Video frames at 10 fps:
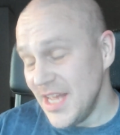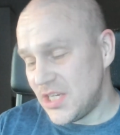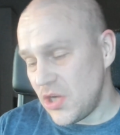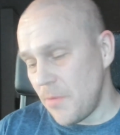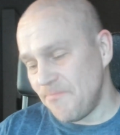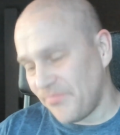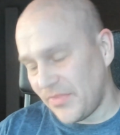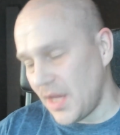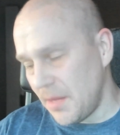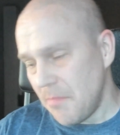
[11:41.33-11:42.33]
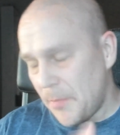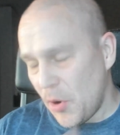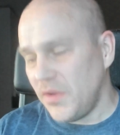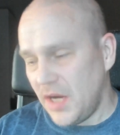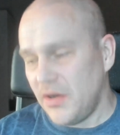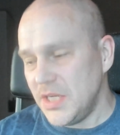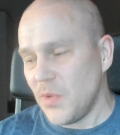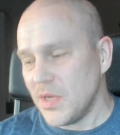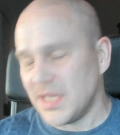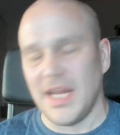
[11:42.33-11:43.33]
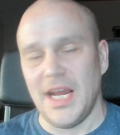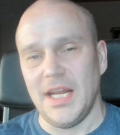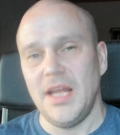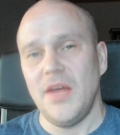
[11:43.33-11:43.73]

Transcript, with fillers: So my point here is, once again,